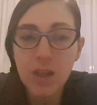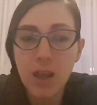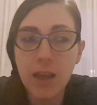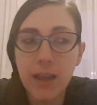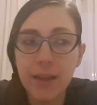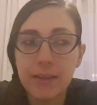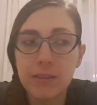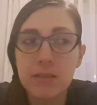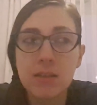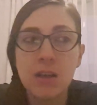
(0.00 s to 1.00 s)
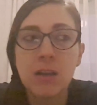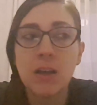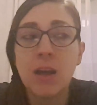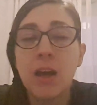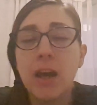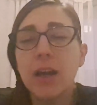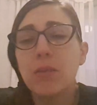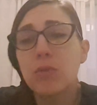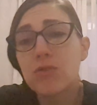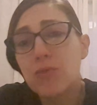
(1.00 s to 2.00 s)
and
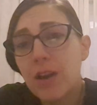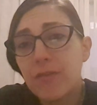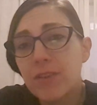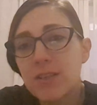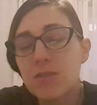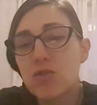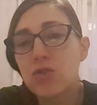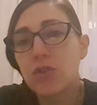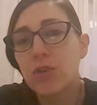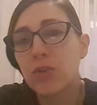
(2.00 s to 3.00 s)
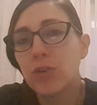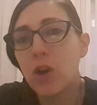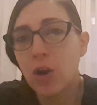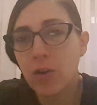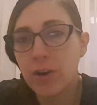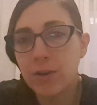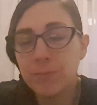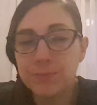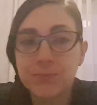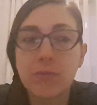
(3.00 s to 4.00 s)
it was rough. It just took longer.
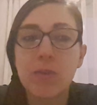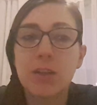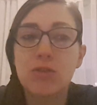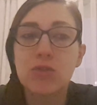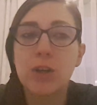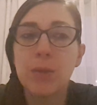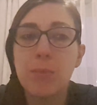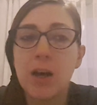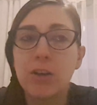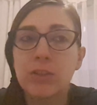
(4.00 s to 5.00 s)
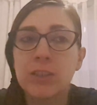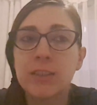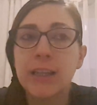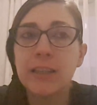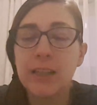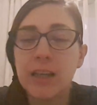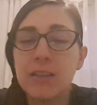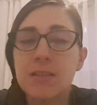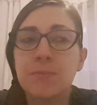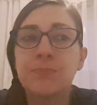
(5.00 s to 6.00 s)
It took about 10
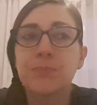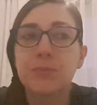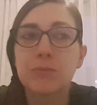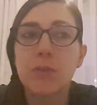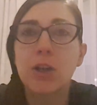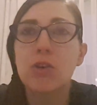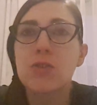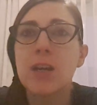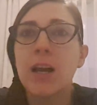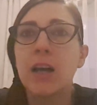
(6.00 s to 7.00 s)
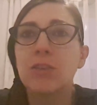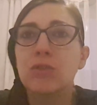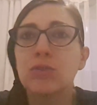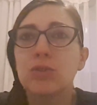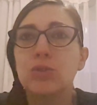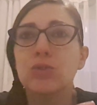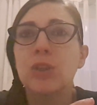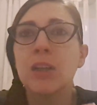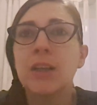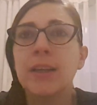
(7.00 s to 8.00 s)
days because I had to
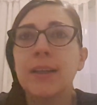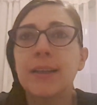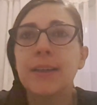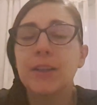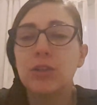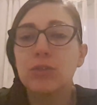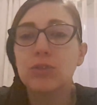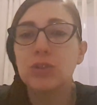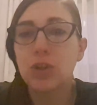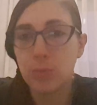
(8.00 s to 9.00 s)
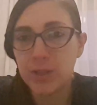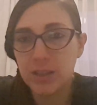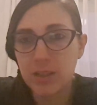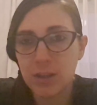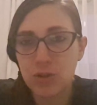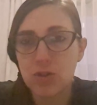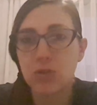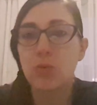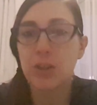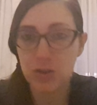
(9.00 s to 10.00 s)
use no
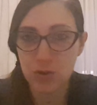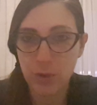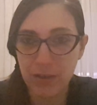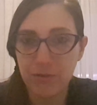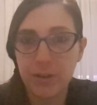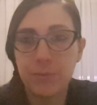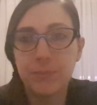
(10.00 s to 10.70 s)
medication whatsoever.